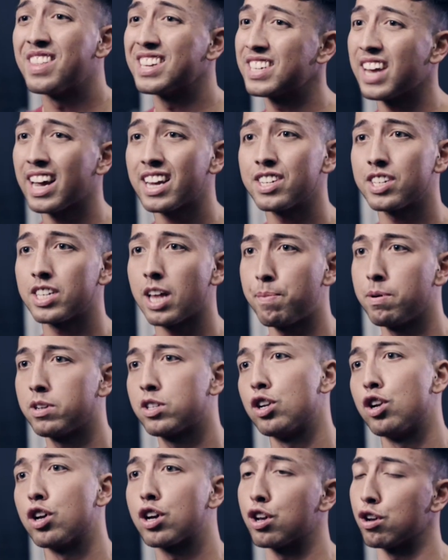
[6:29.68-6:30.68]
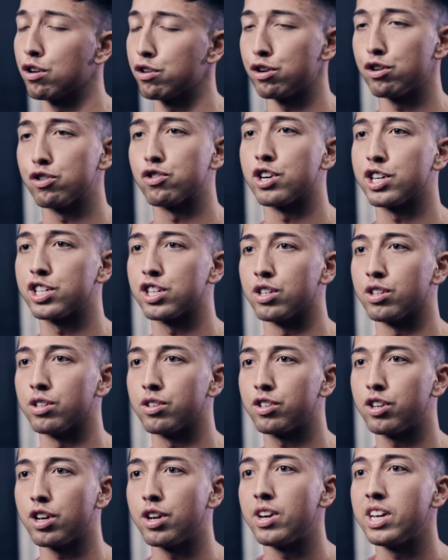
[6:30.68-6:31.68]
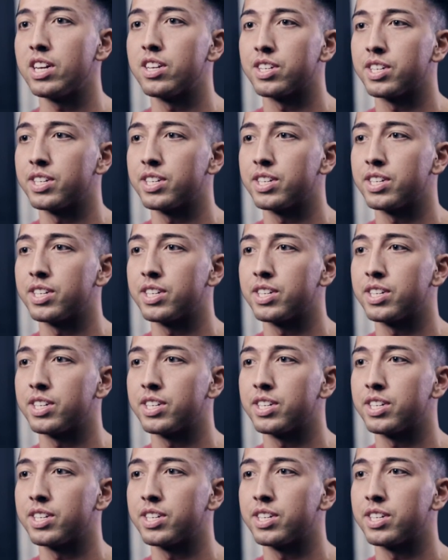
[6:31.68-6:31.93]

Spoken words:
The second step is to look at your nutrition. So you need to